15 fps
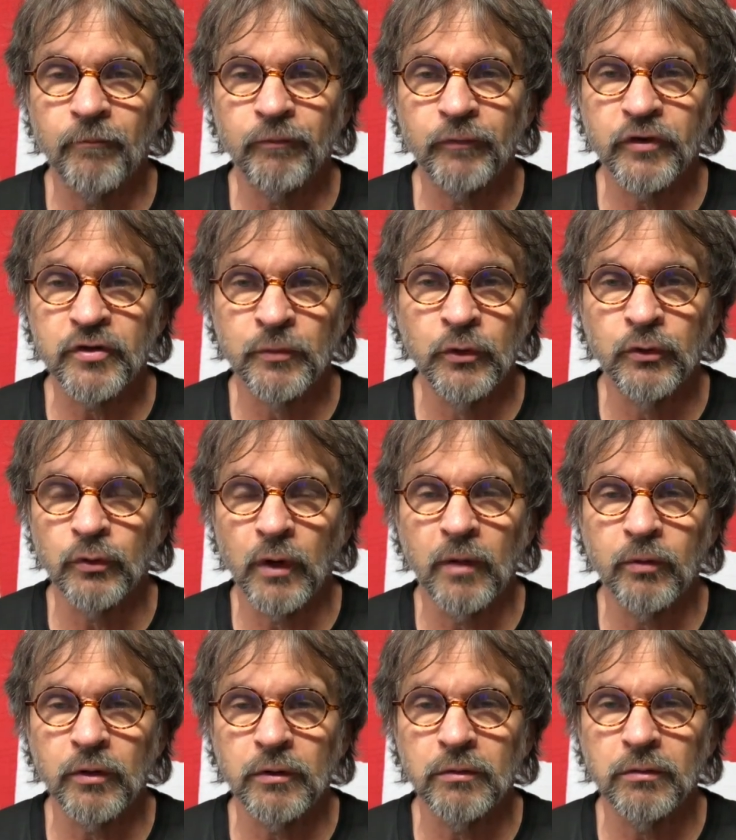the smooth
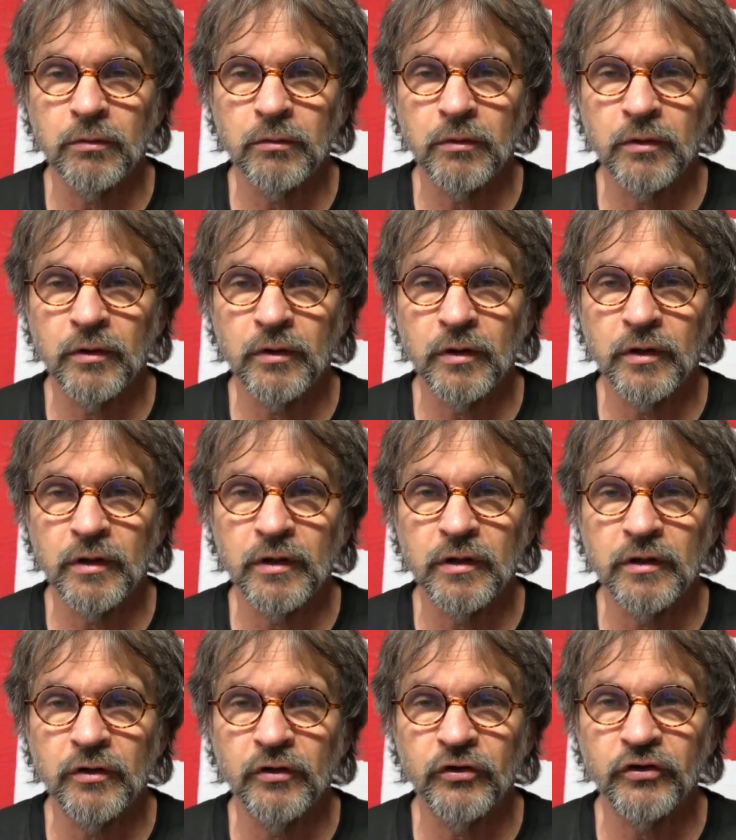rubber
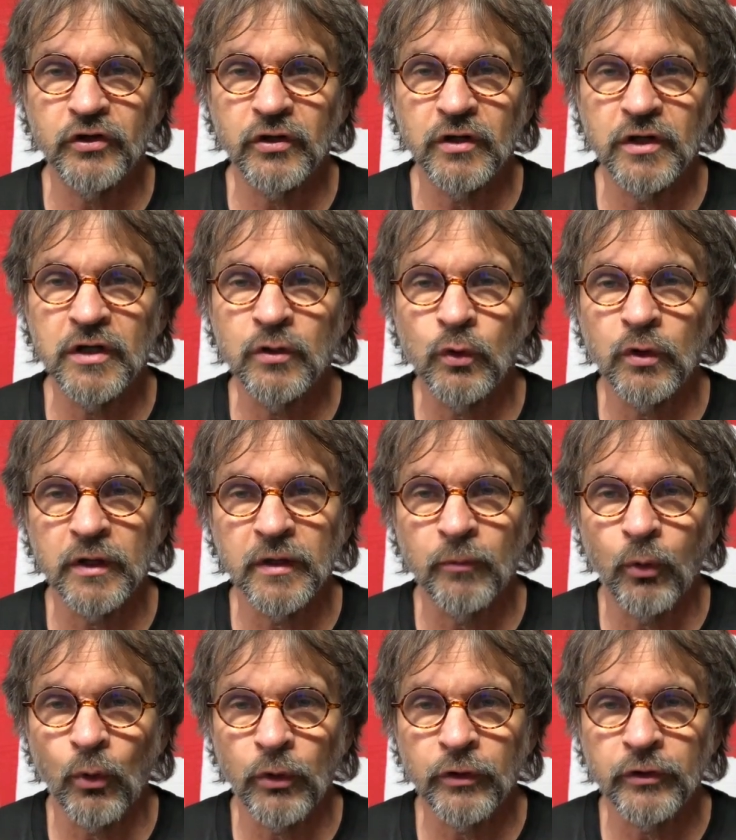is equally
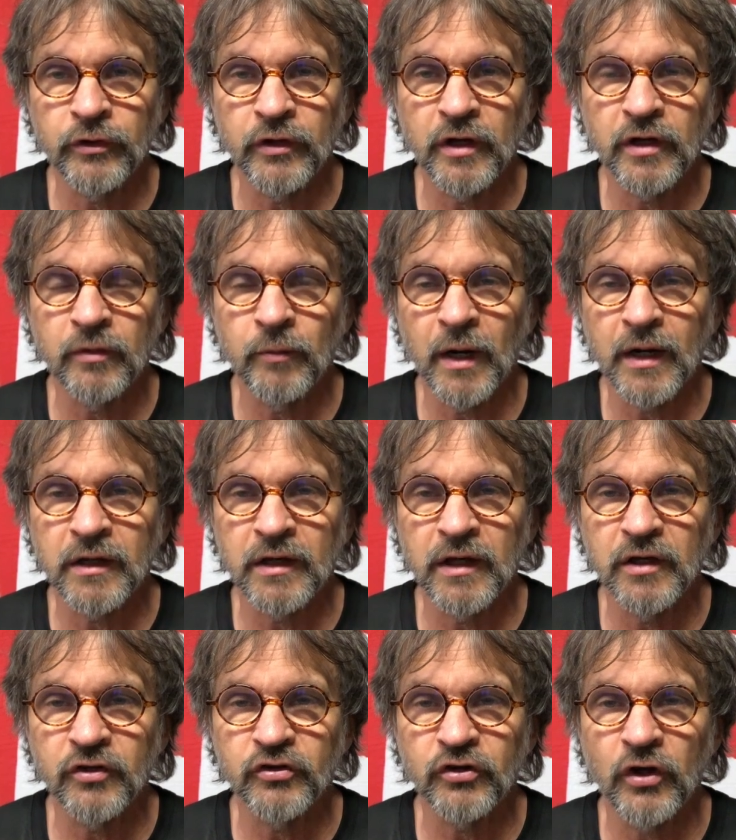important, and in my
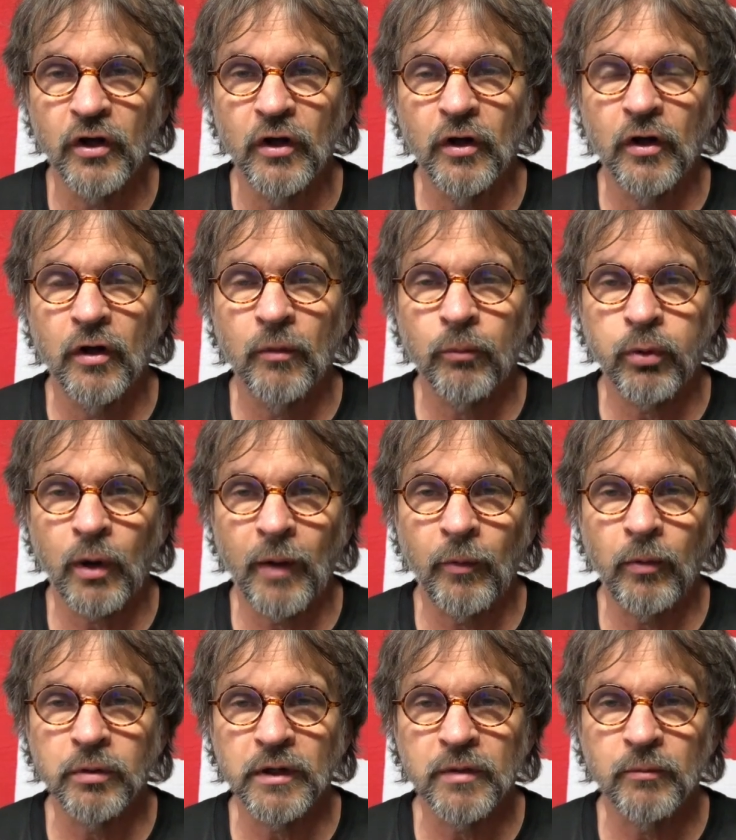case,
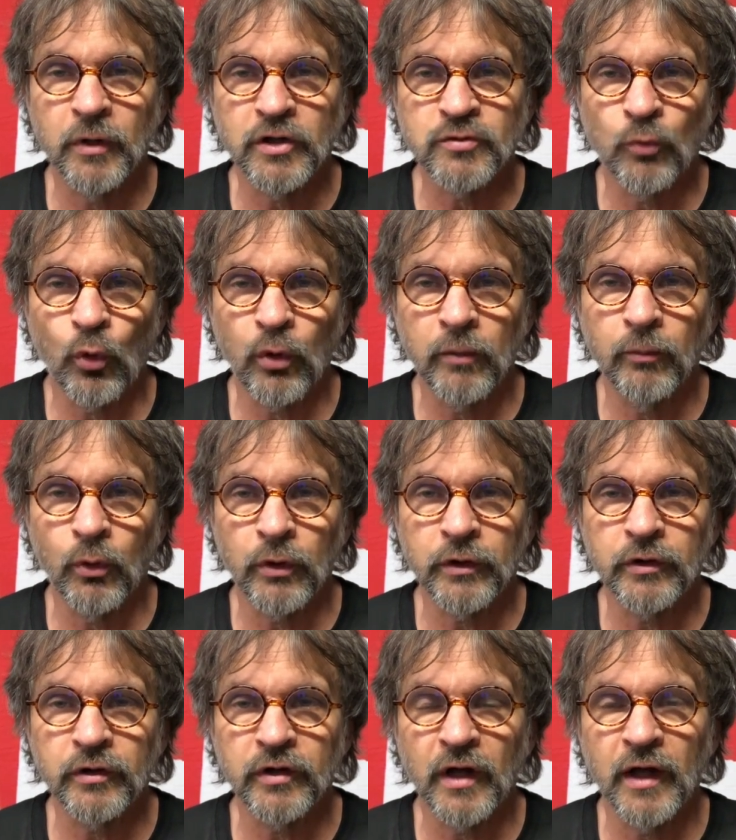probably much more
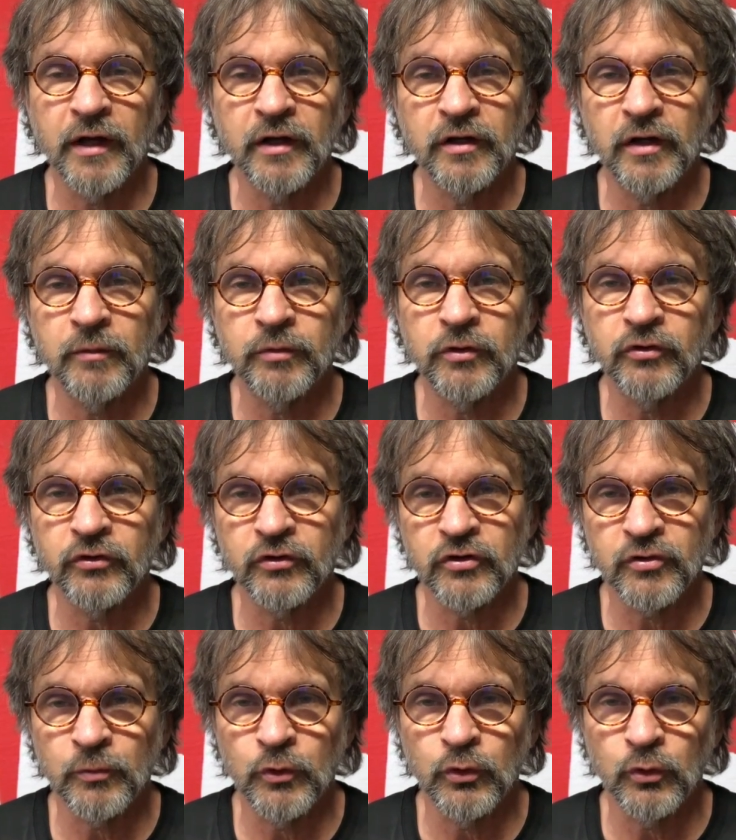important. I end up using the
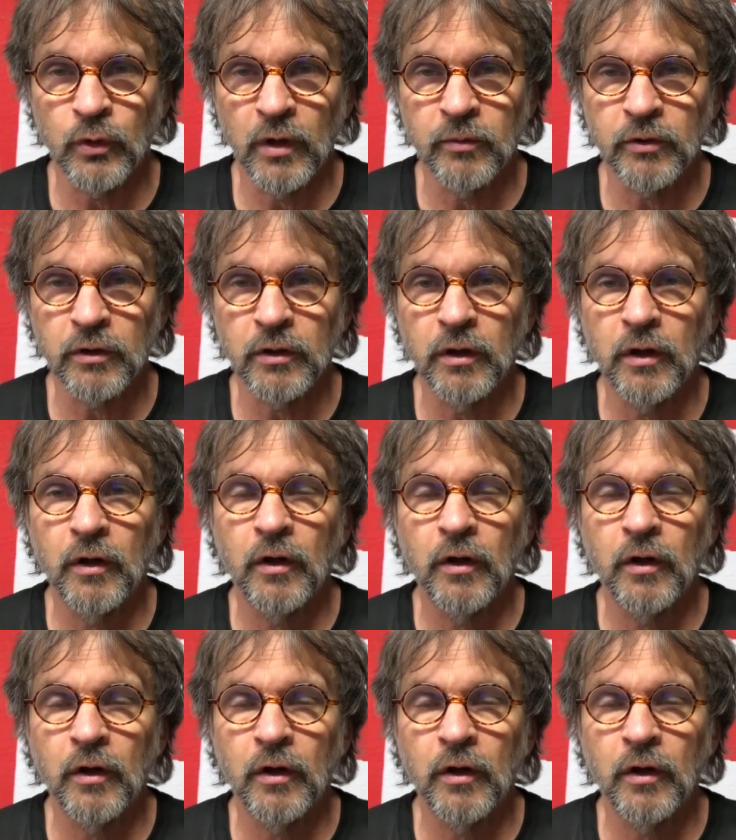smooth rubber